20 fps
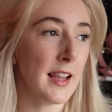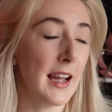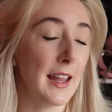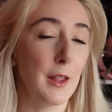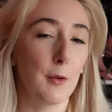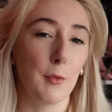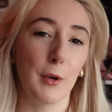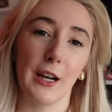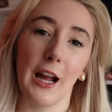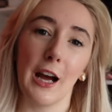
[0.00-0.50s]
And
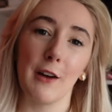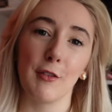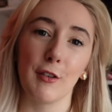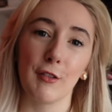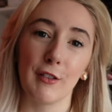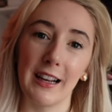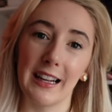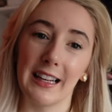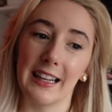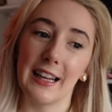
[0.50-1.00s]
then we're going to have a
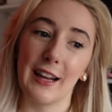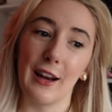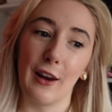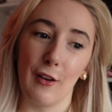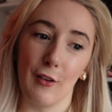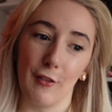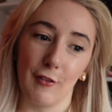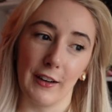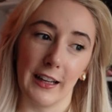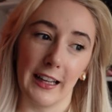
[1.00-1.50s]
really
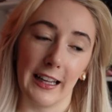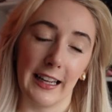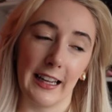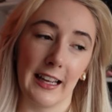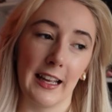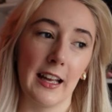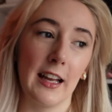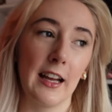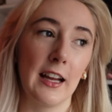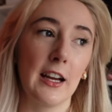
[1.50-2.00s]

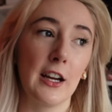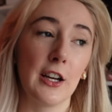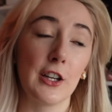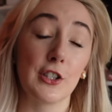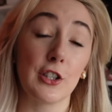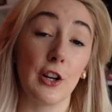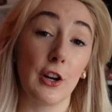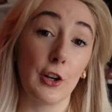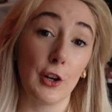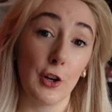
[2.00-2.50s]
lovely
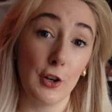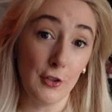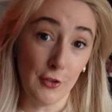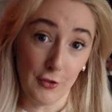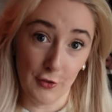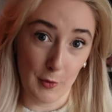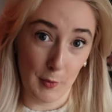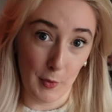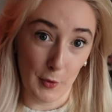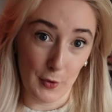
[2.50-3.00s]

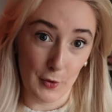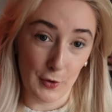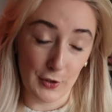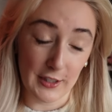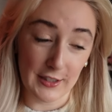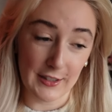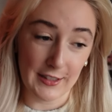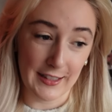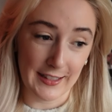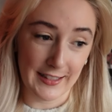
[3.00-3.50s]
charcuterie board
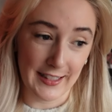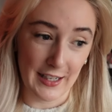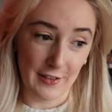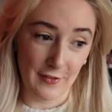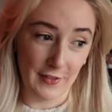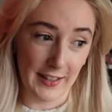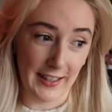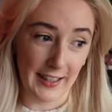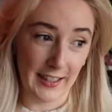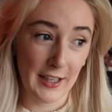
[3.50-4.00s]
this
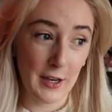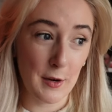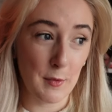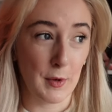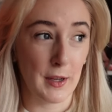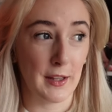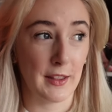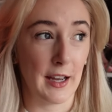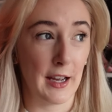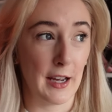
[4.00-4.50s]
evening
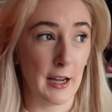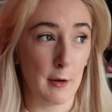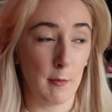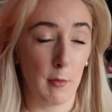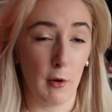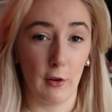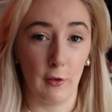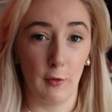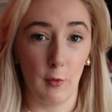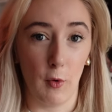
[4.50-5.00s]
with a
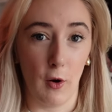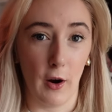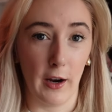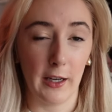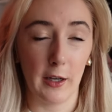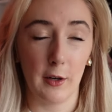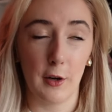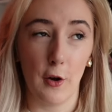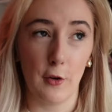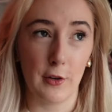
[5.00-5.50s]
bottle of
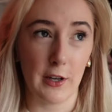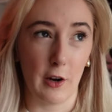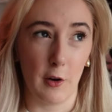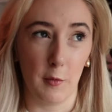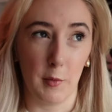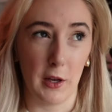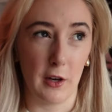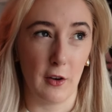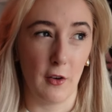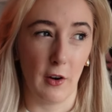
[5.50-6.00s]
wine. No doubt it'll
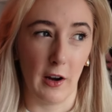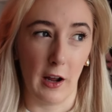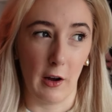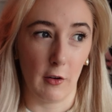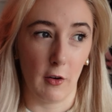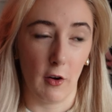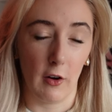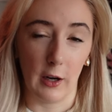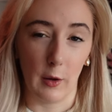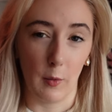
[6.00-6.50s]
be a
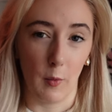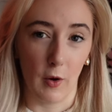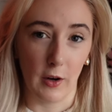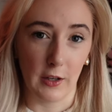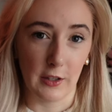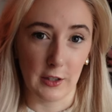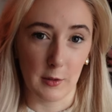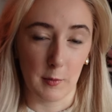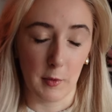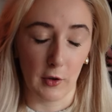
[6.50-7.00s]
non-alcoholic
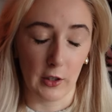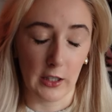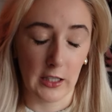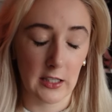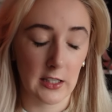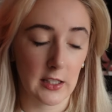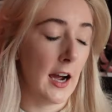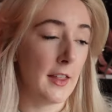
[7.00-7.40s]
wine to be honest.